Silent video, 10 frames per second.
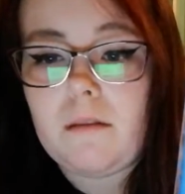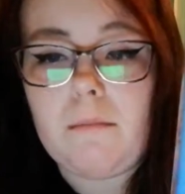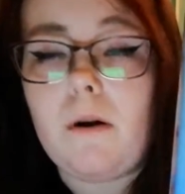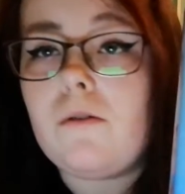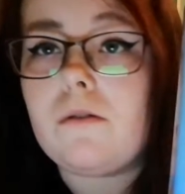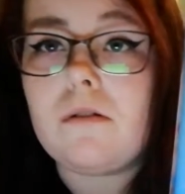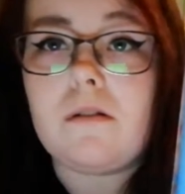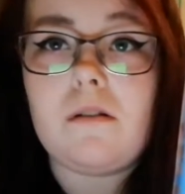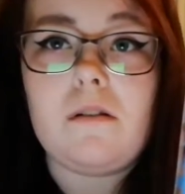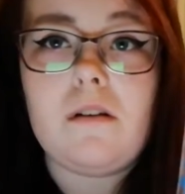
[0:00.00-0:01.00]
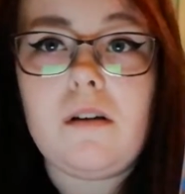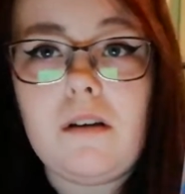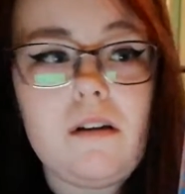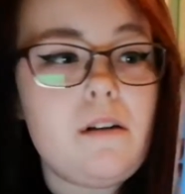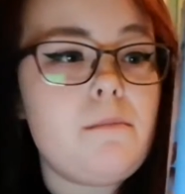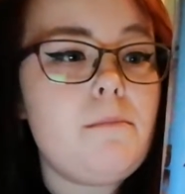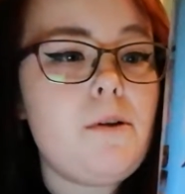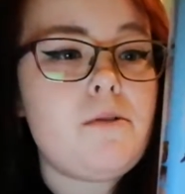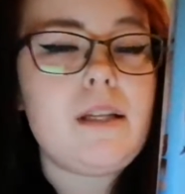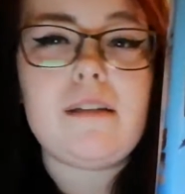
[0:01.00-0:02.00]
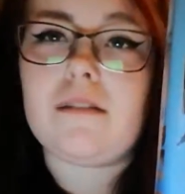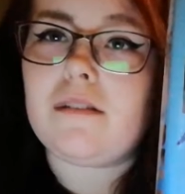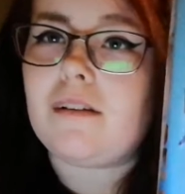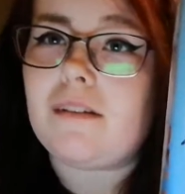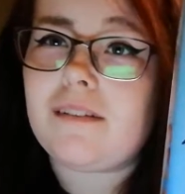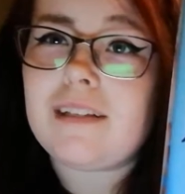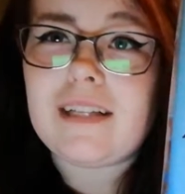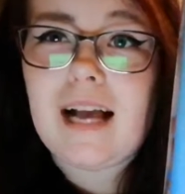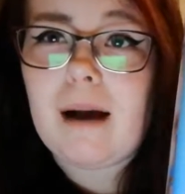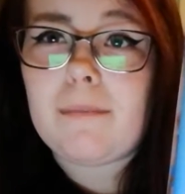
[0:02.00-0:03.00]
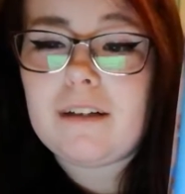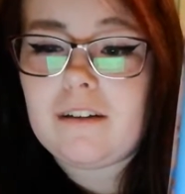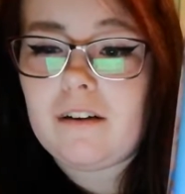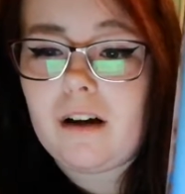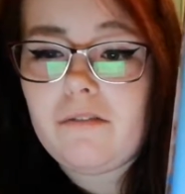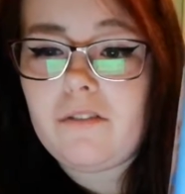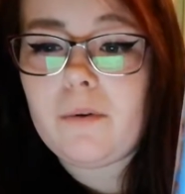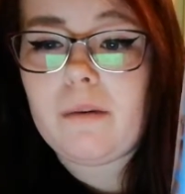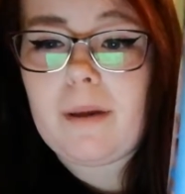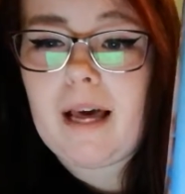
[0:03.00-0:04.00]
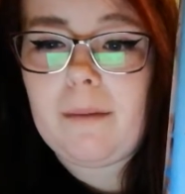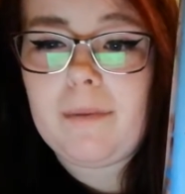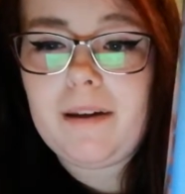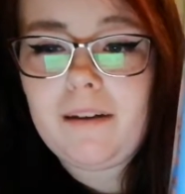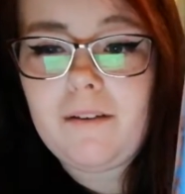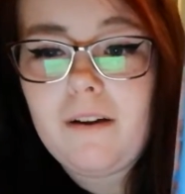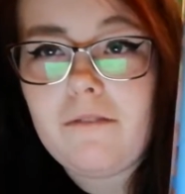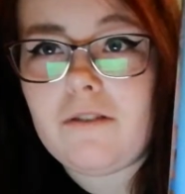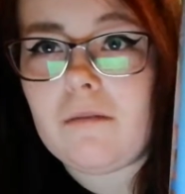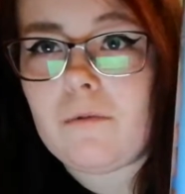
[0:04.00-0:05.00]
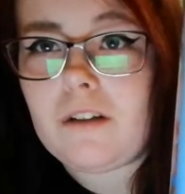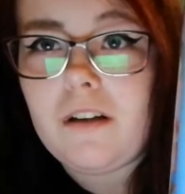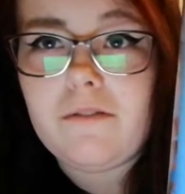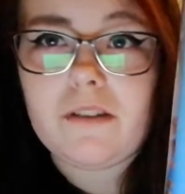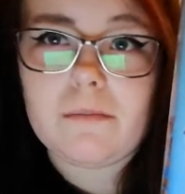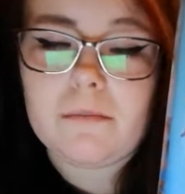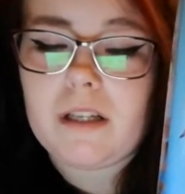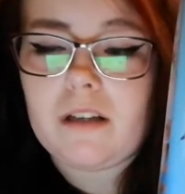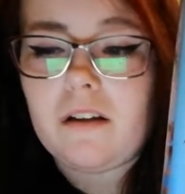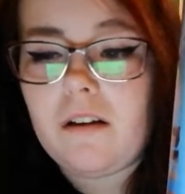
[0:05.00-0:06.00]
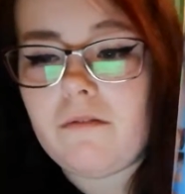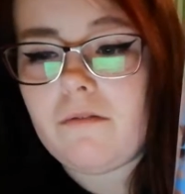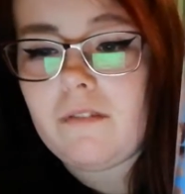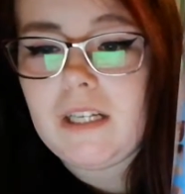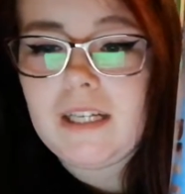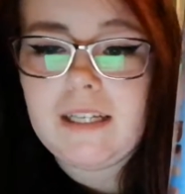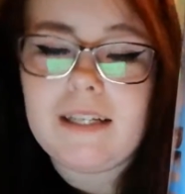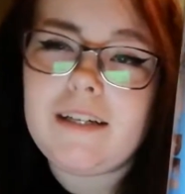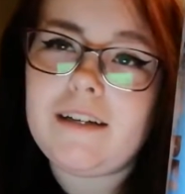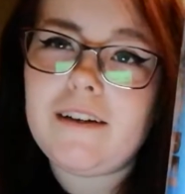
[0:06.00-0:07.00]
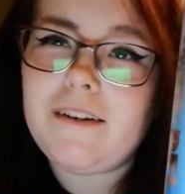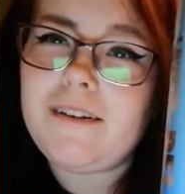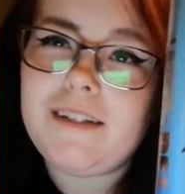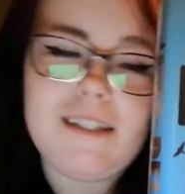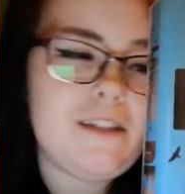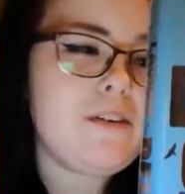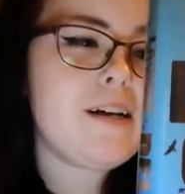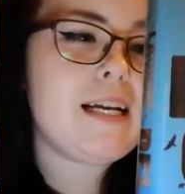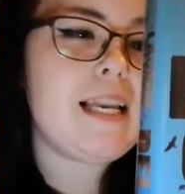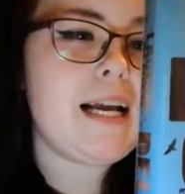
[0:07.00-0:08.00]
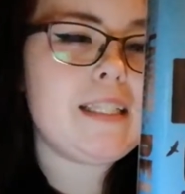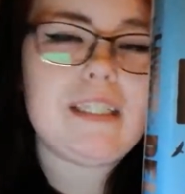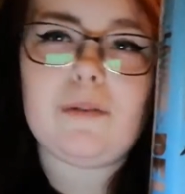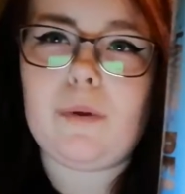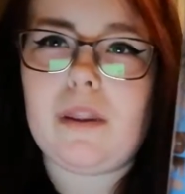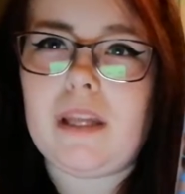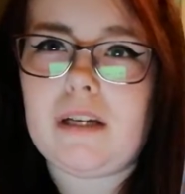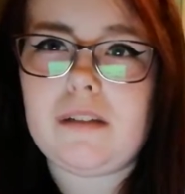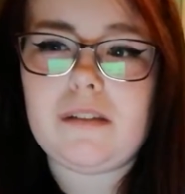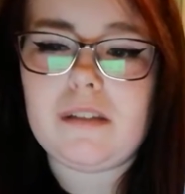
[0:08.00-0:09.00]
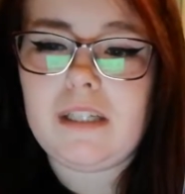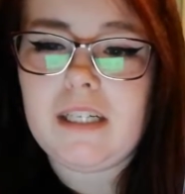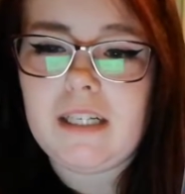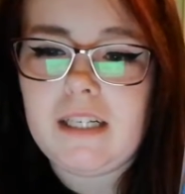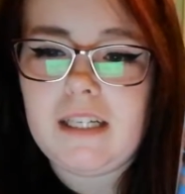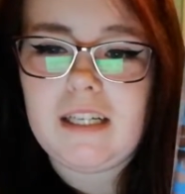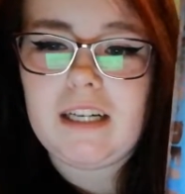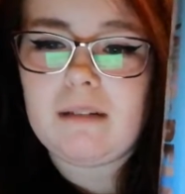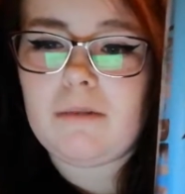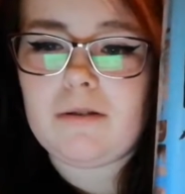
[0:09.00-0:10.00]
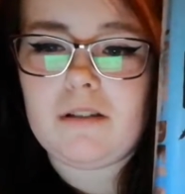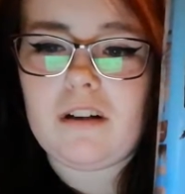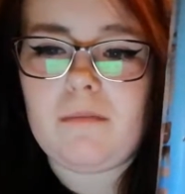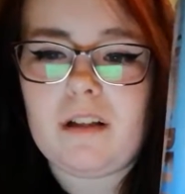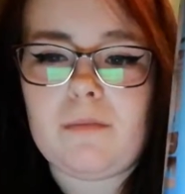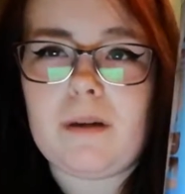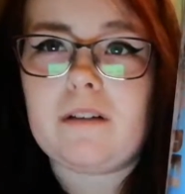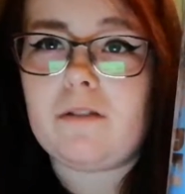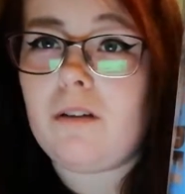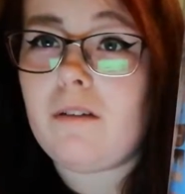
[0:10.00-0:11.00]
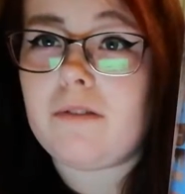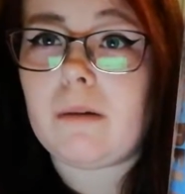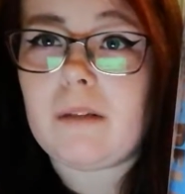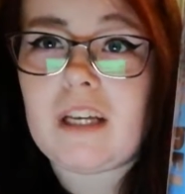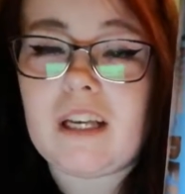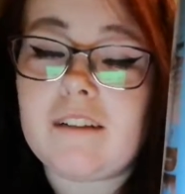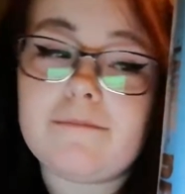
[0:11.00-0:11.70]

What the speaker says: most things that happen in your life, you want to be happy, you love someone, you love something, you're very connected with things, and most of the time that's because you love something.